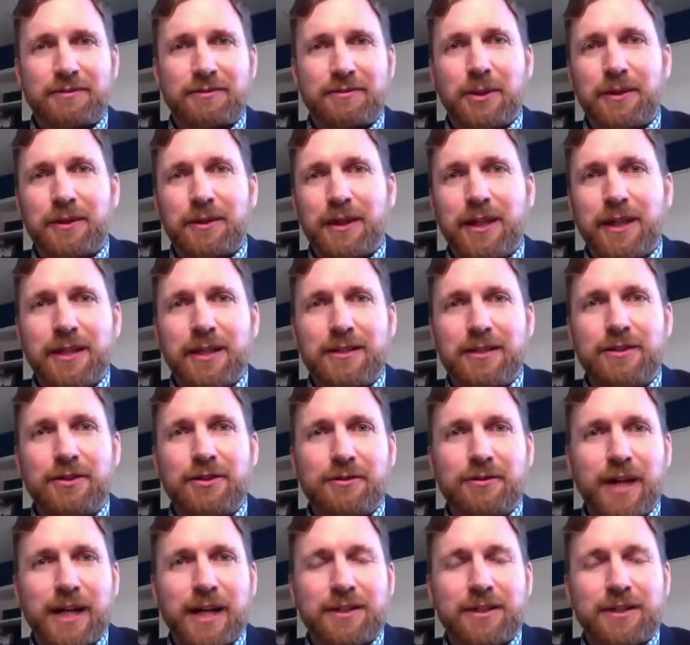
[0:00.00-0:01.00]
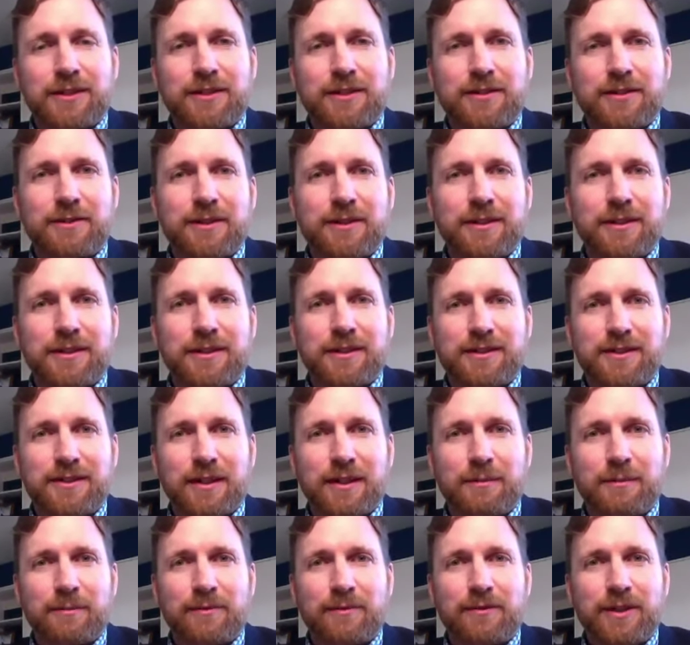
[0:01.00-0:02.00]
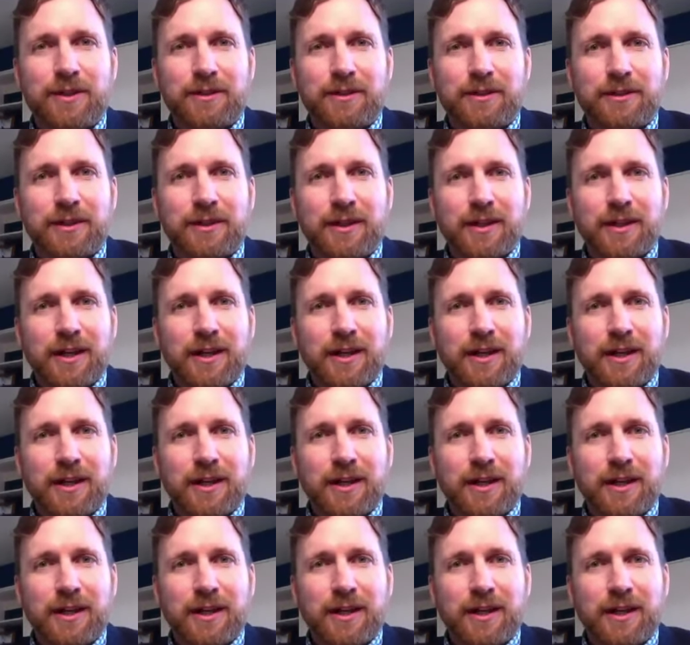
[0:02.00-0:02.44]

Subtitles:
related directions within the same field.